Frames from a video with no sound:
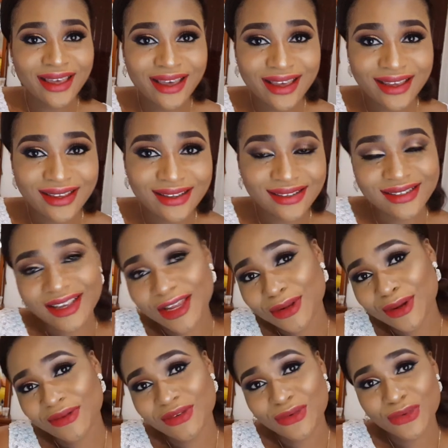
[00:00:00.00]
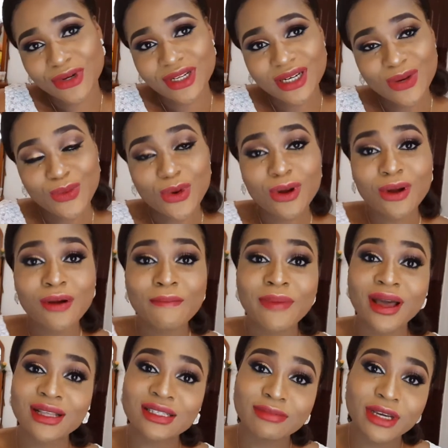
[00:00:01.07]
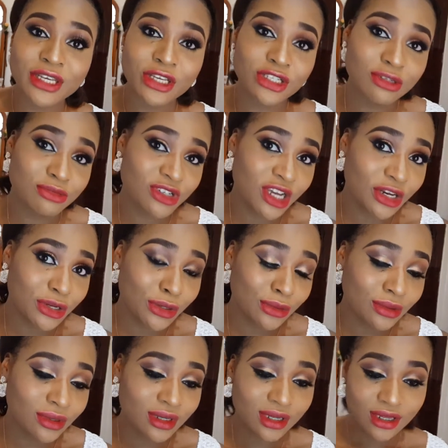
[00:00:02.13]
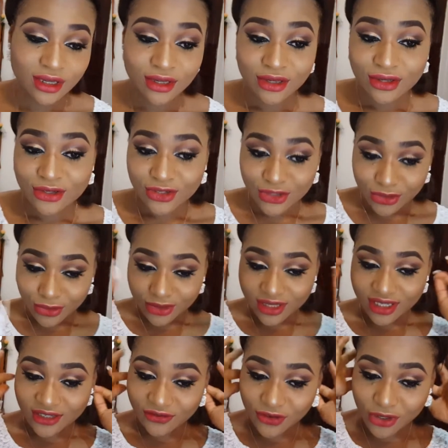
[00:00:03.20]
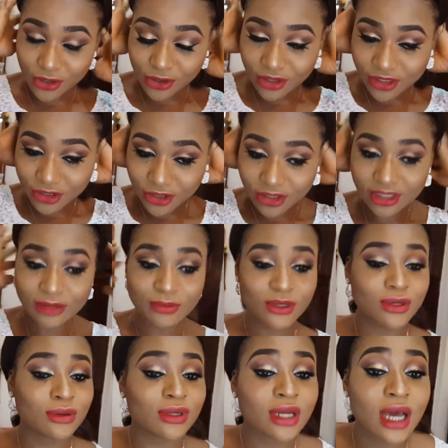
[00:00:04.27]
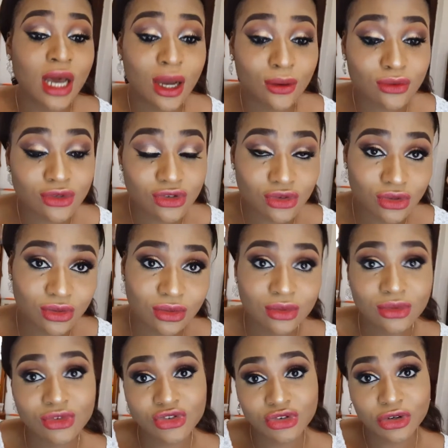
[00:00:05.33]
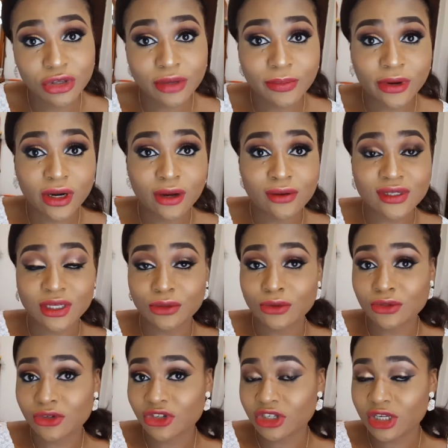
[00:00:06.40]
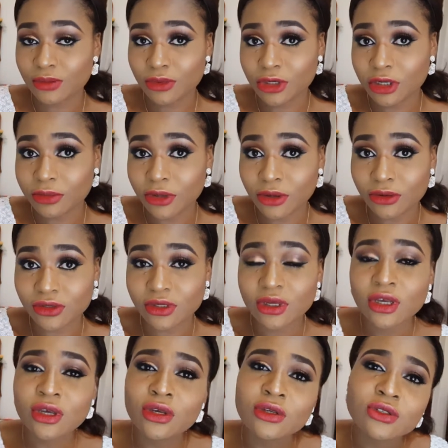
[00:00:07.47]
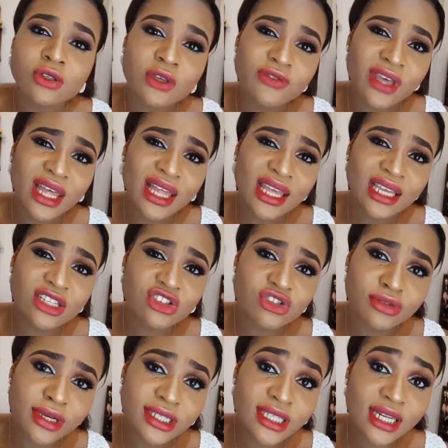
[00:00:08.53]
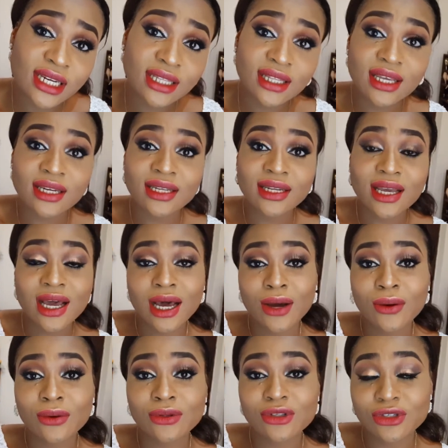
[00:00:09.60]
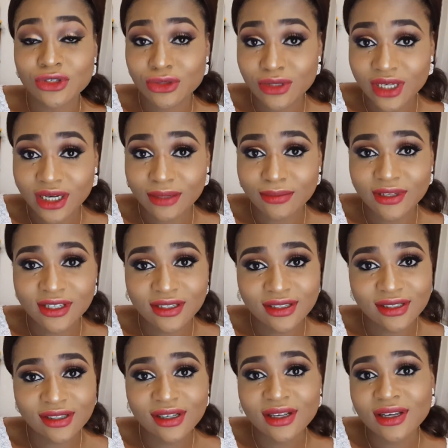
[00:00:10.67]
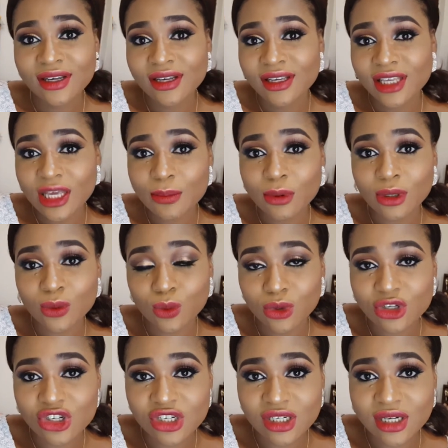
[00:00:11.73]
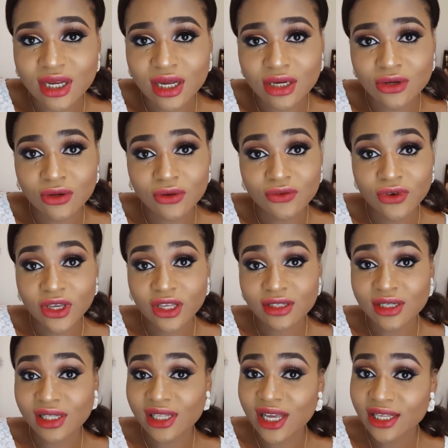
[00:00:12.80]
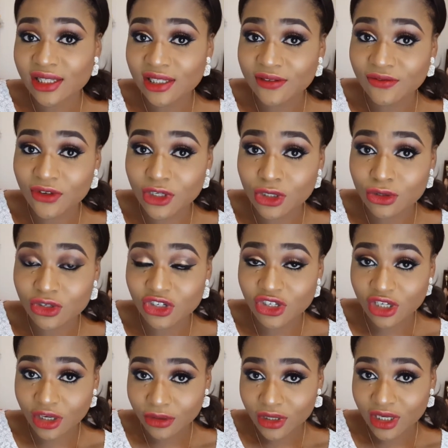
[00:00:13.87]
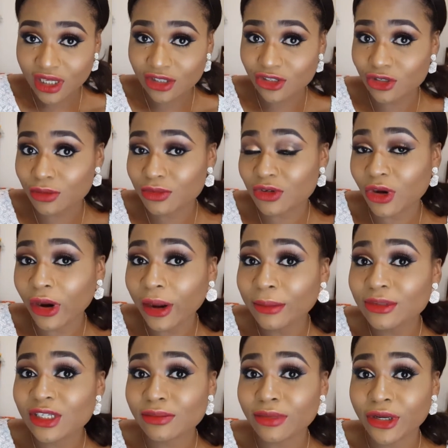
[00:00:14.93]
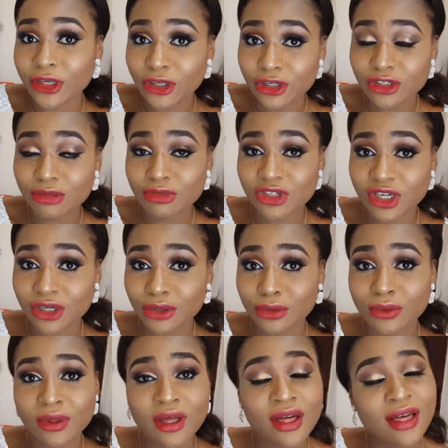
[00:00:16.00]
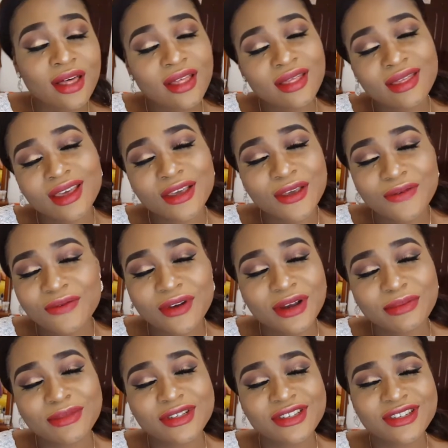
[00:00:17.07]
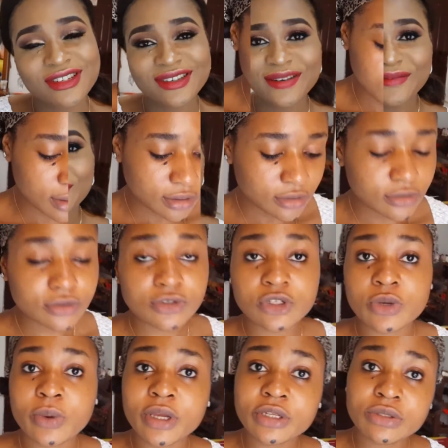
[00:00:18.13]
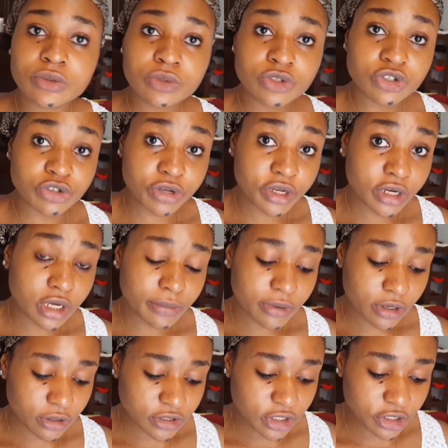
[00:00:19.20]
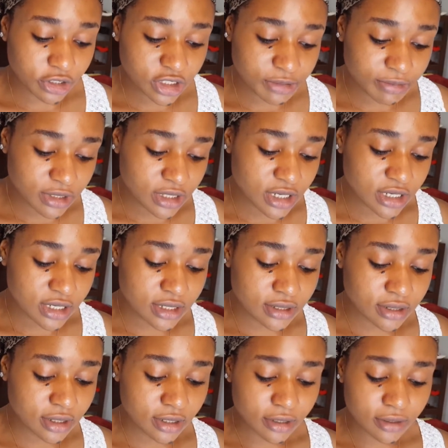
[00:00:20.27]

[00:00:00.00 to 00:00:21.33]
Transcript: Guys, hello everyone, welcome back to my YouTube channel. So this video is going to be on how to draw your brows and also shape on your brows. So if you are interested in learning how to do that, please keep on watching and don't forget to like this video, share it and subscribe to my YouTube channel. Thank you very much. So when drawing our brows, you're going to be needing